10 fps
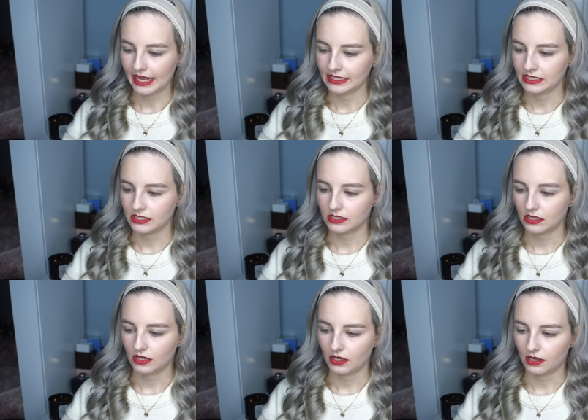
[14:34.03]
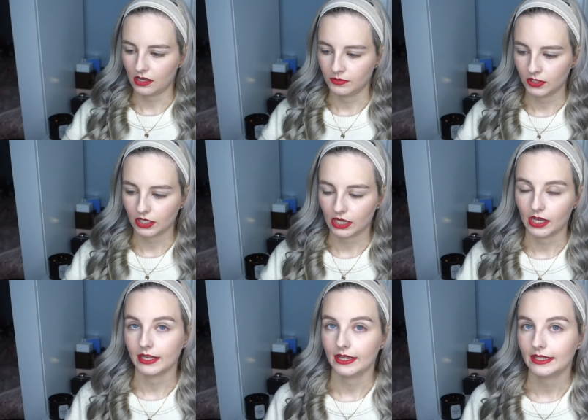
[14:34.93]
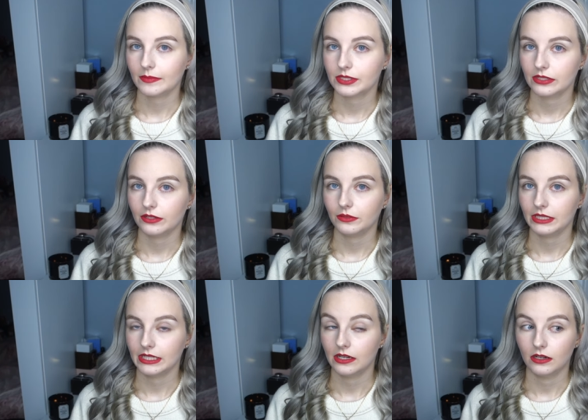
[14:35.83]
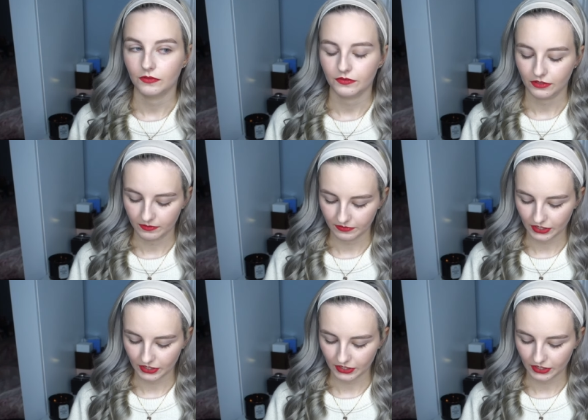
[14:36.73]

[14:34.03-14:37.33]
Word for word: And I'm not gonna lie, I absolutely love them.